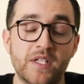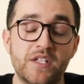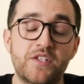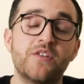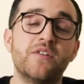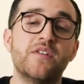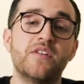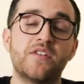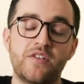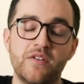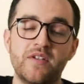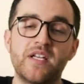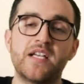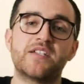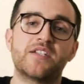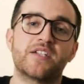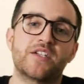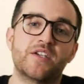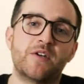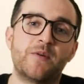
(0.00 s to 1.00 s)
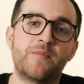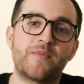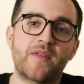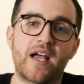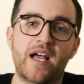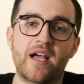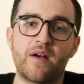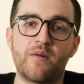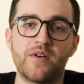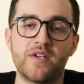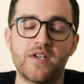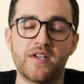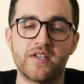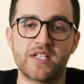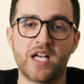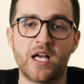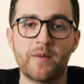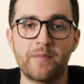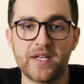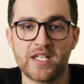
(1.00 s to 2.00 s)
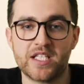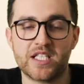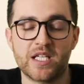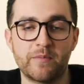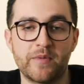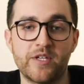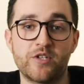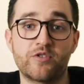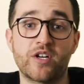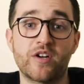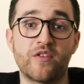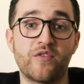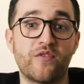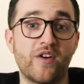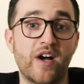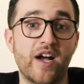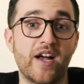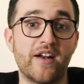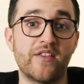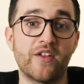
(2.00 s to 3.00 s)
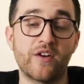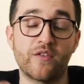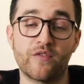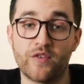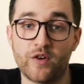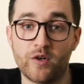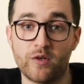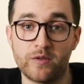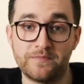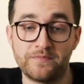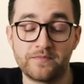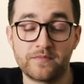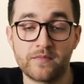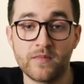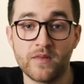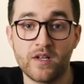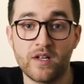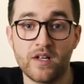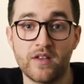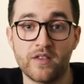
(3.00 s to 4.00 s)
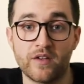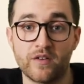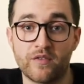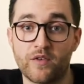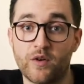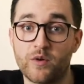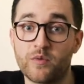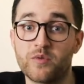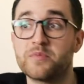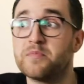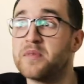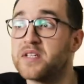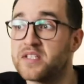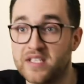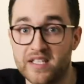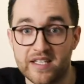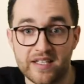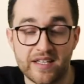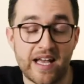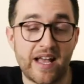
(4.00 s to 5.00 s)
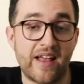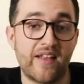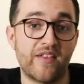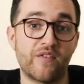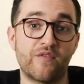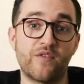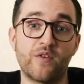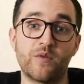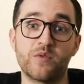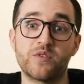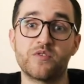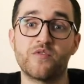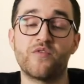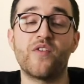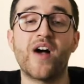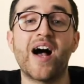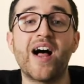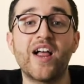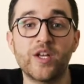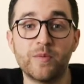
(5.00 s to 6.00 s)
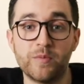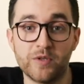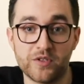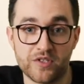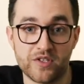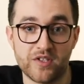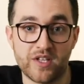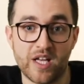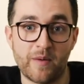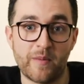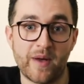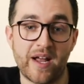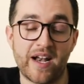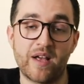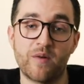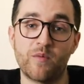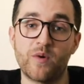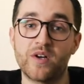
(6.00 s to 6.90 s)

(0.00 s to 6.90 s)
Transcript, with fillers: Two, two days ago, I was helping somebody try to find their phone. Their phone was missing, and the phone was valuable to them, and it